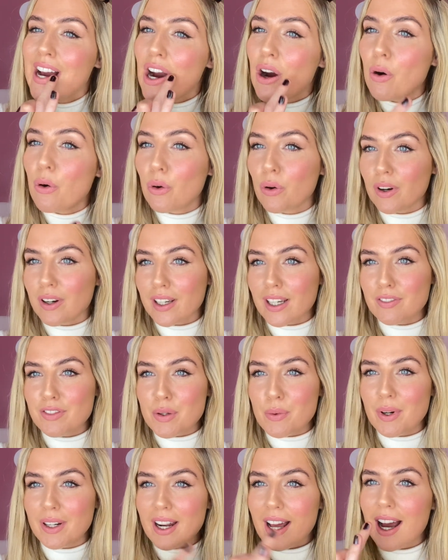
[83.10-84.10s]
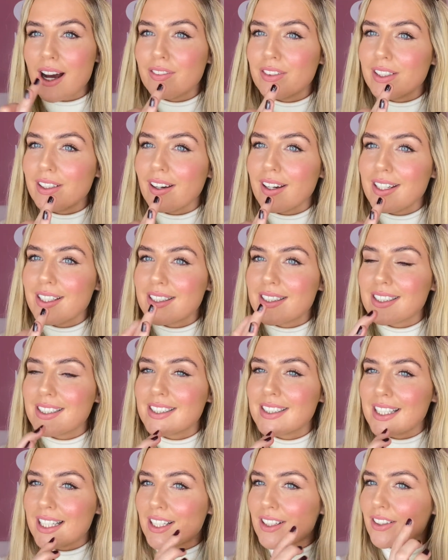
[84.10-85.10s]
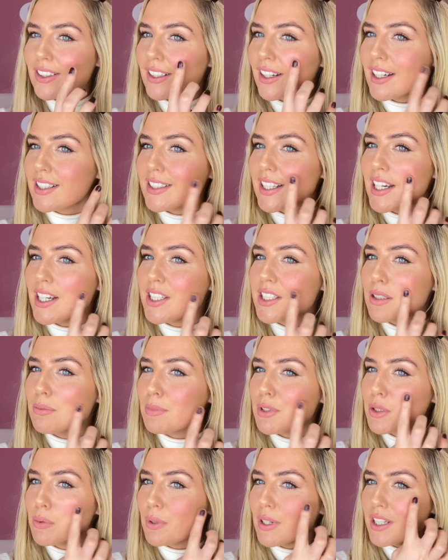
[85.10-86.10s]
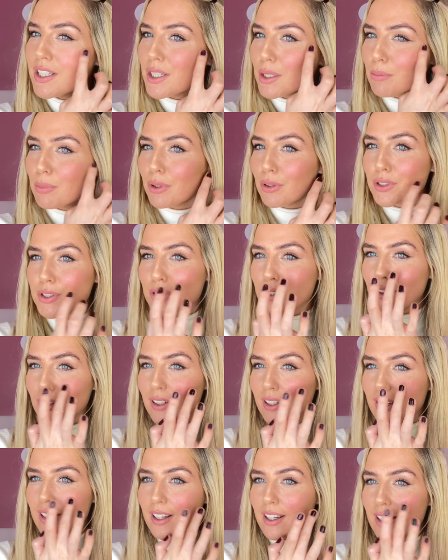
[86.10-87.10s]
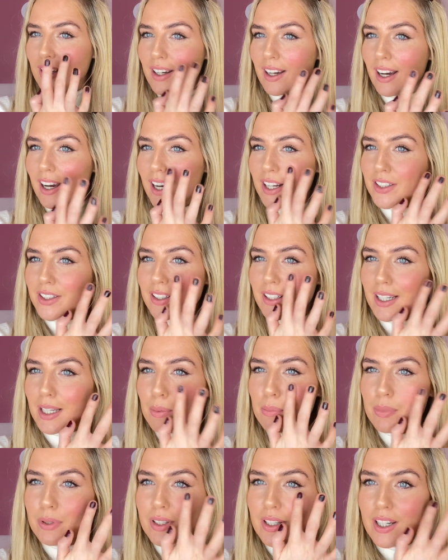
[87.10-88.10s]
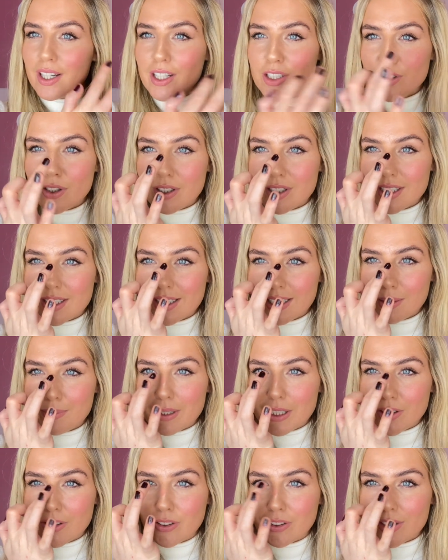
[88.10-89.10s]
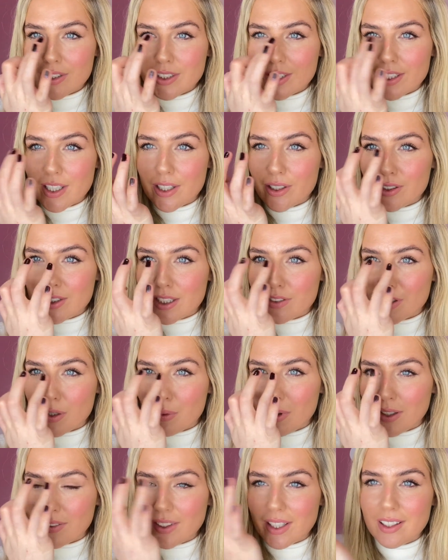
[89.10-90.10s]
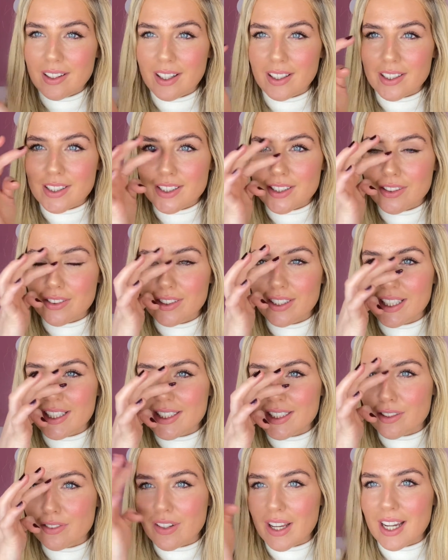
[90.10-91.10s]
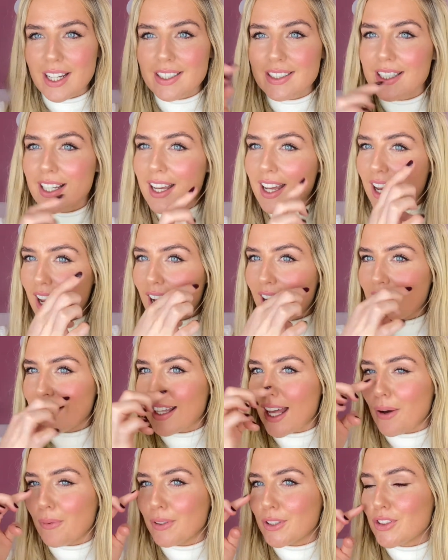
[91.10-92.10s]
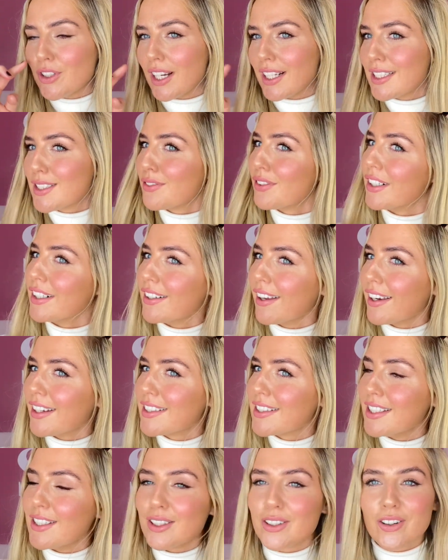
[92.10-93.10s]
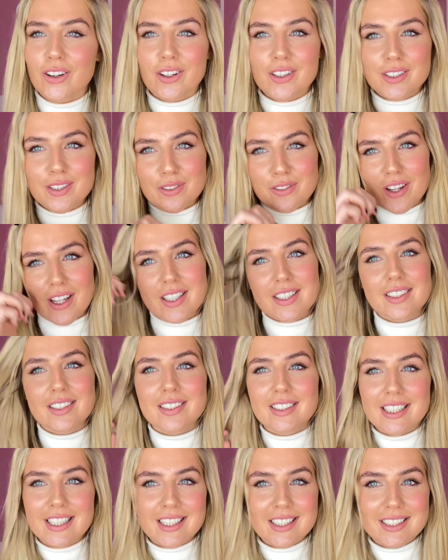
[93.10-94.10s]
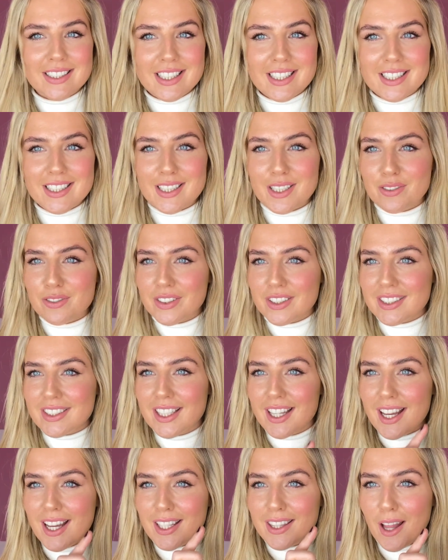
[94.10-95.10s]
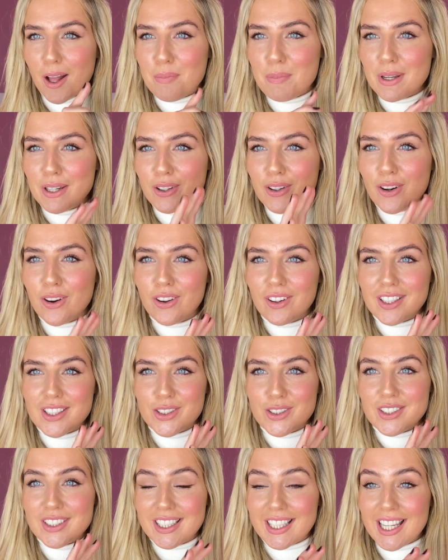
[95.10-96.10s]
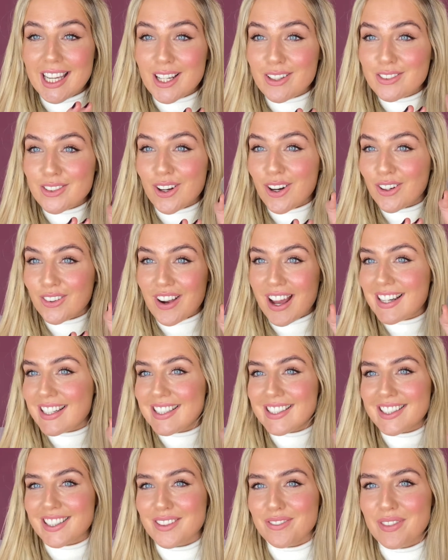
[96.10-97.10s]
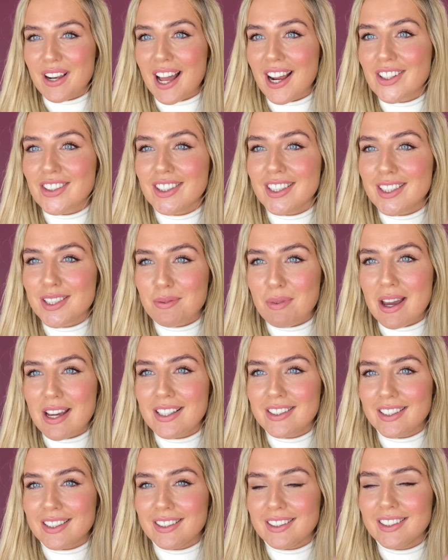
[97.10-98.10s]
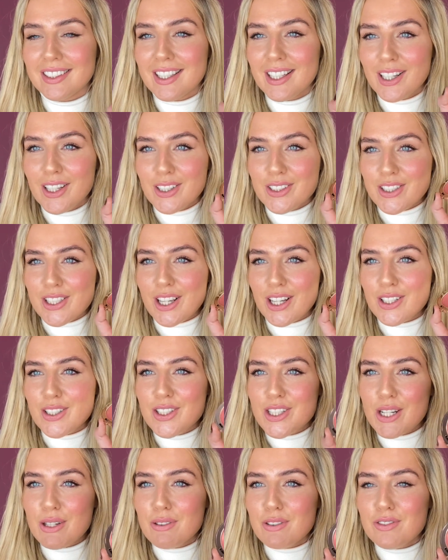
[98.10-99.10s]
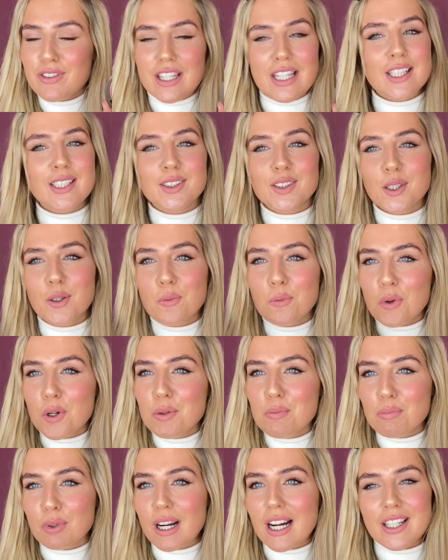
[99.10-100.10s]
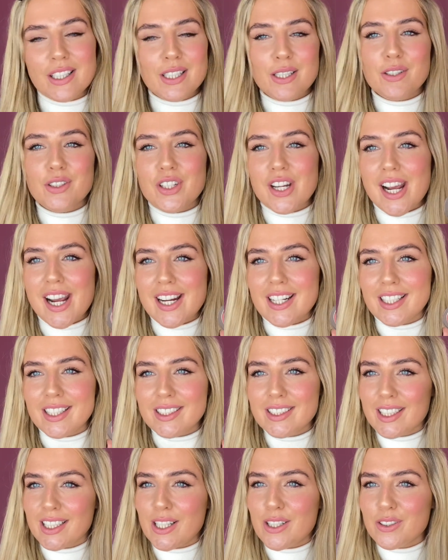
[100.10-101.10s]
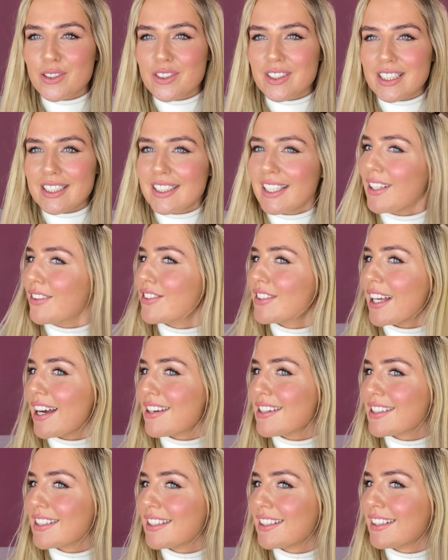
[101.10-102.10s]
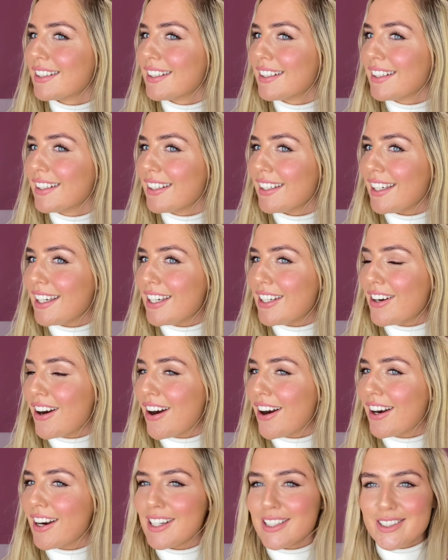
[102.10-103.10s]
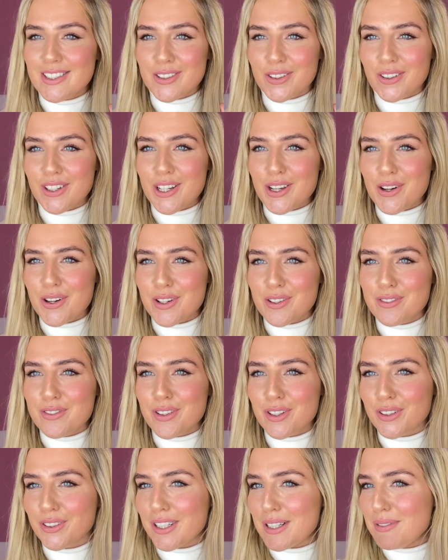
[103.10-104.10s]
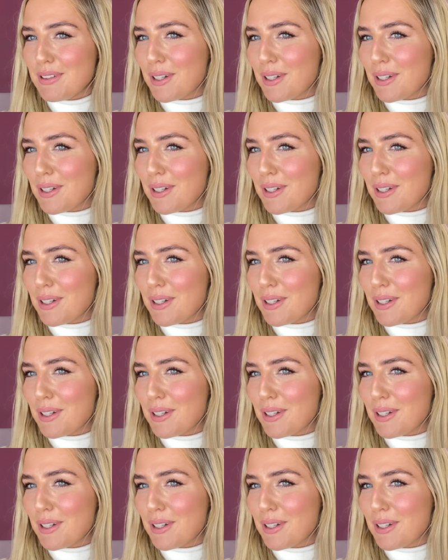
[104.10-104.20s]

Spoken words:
Or if you want to have a nice synchronization between your blush colour and your lip. Just a little bit across the nose if you want that kind of sun-kissed effect, and that will transfer nicely across the face. So you can see the difference that bit of colour just gives already to the complexion. It's amazing. So you get two of these, one brand new shade exclusive to this gift set in our A Story of Creamy